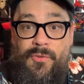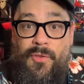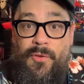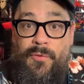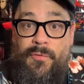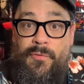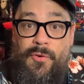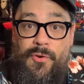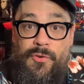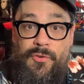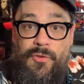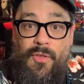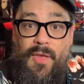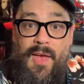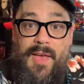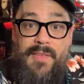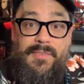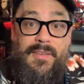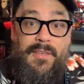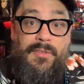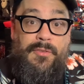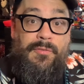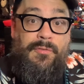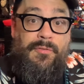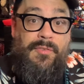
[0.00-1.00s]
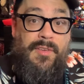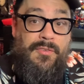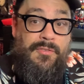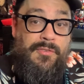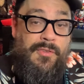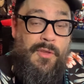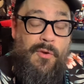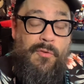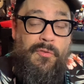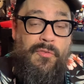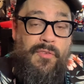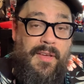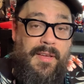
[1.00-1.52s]
Universe Classics
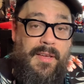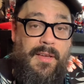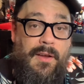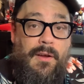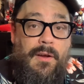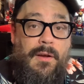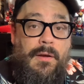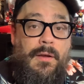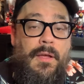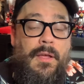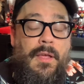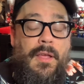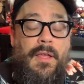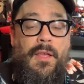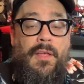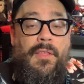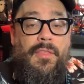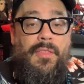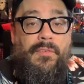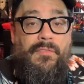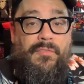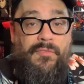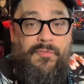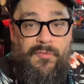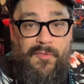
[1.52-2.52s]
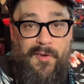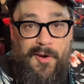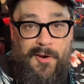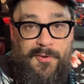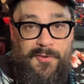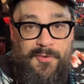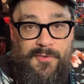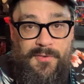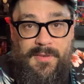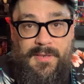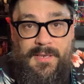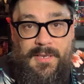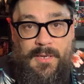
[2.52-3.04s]
Fisto figure, the
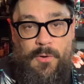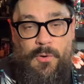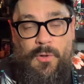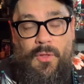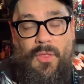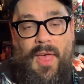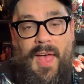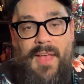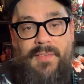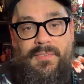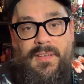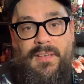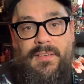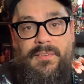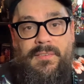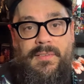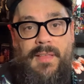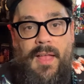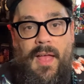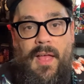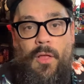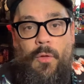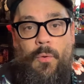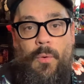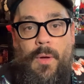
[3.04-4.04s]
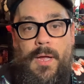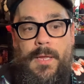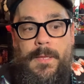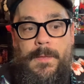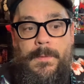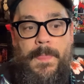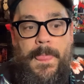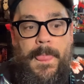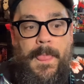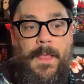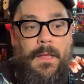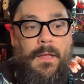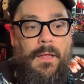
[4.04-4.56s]
first, classic style
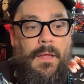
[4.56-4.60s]
one,